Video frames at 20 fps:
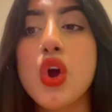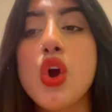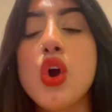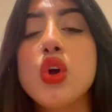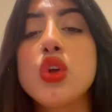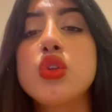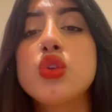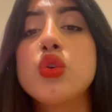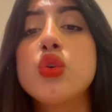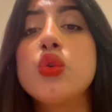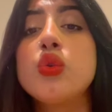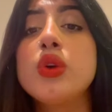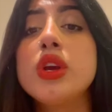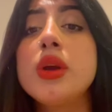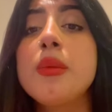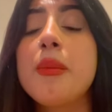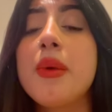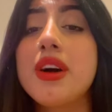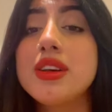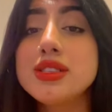So we
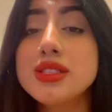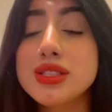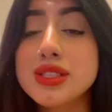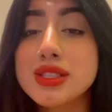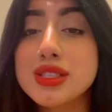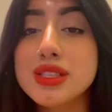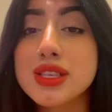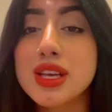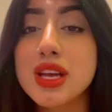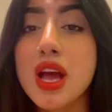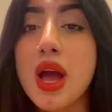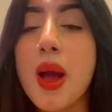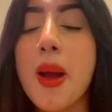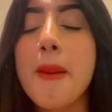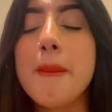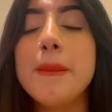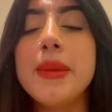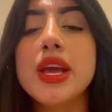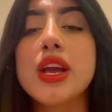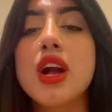must
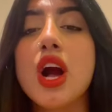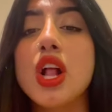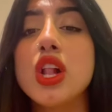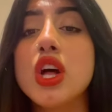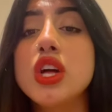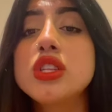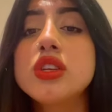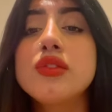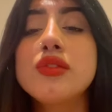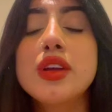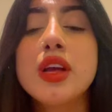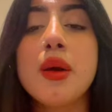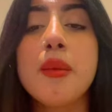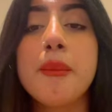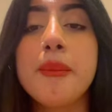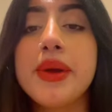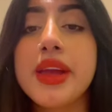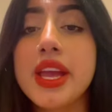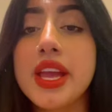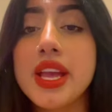make a lot of
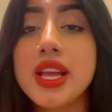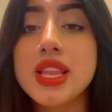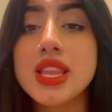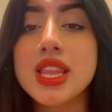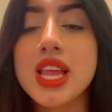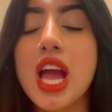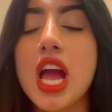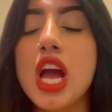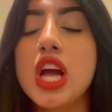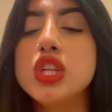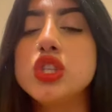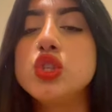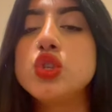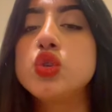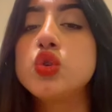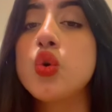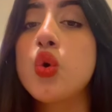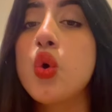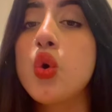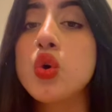campaigns and
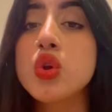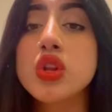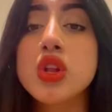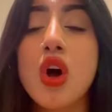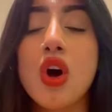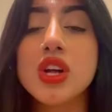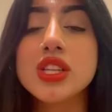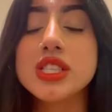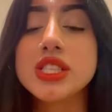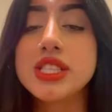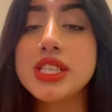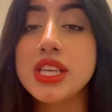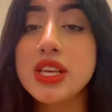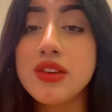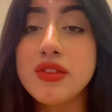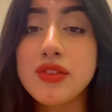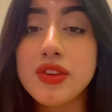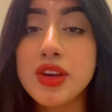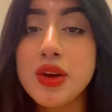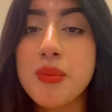shows on
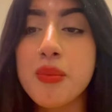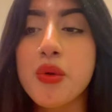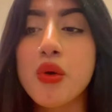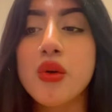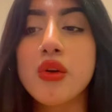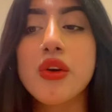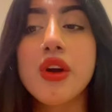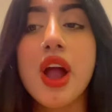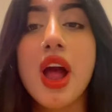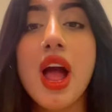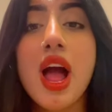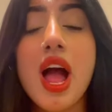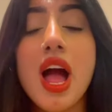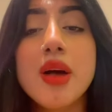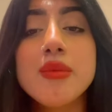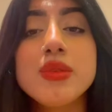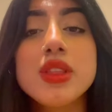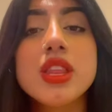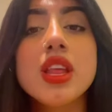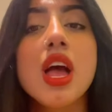TV
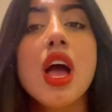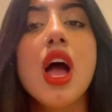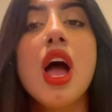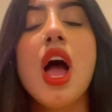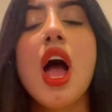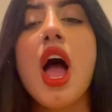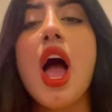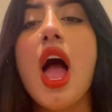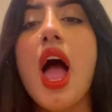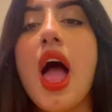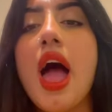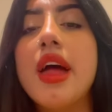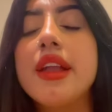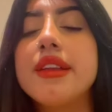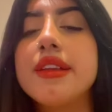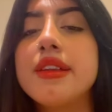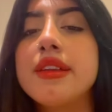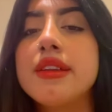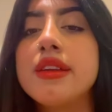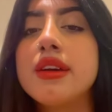programs
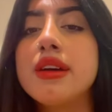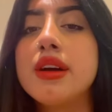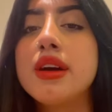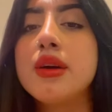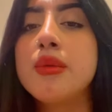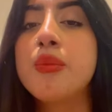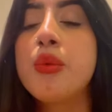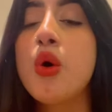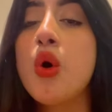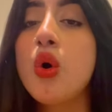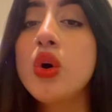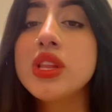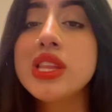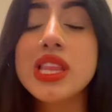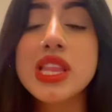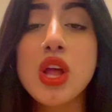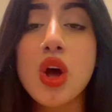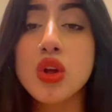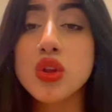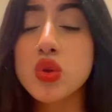and posts
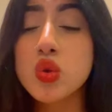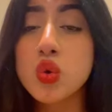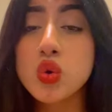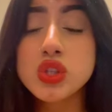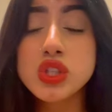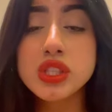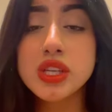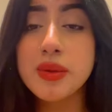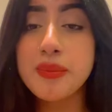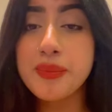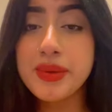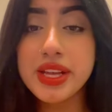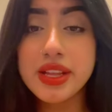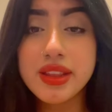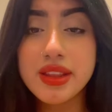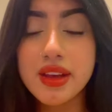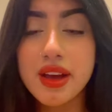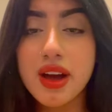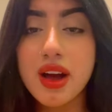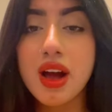on social
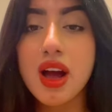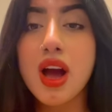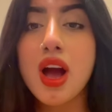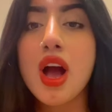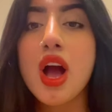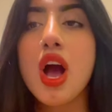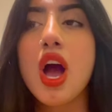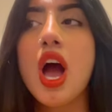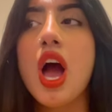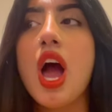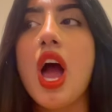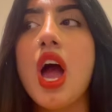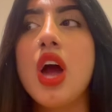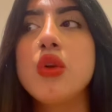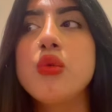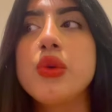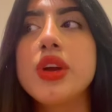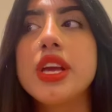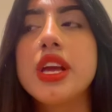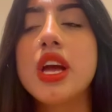media, and
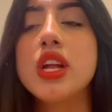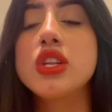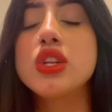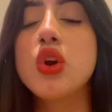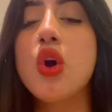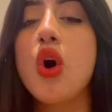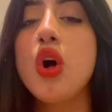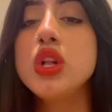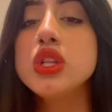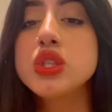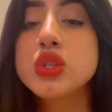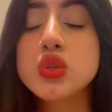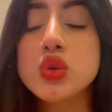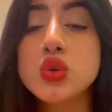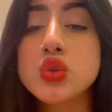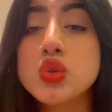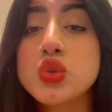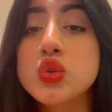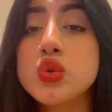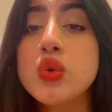we can also
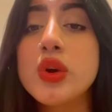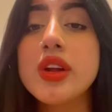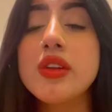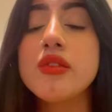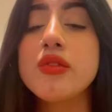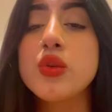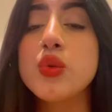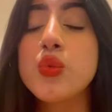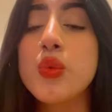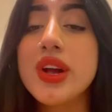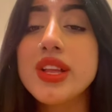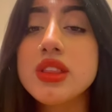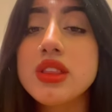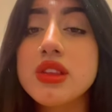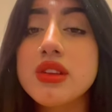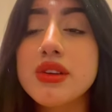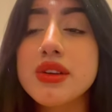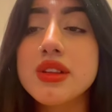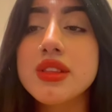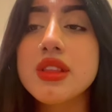through
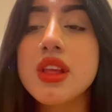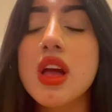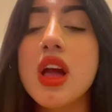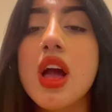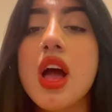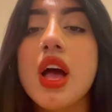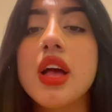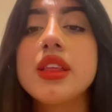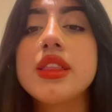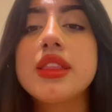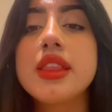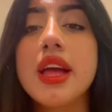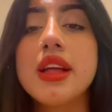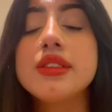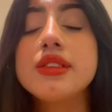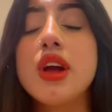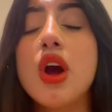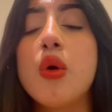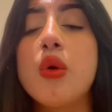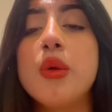influencers
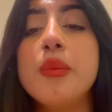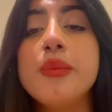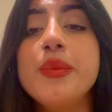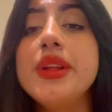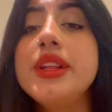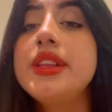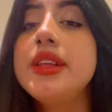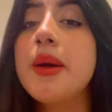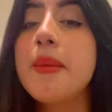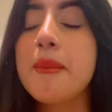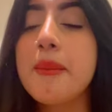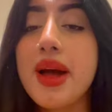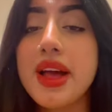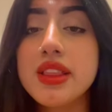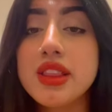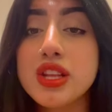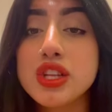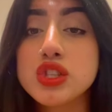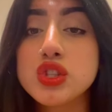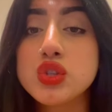send our media
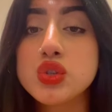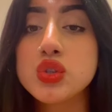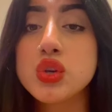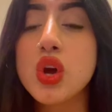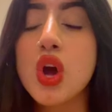message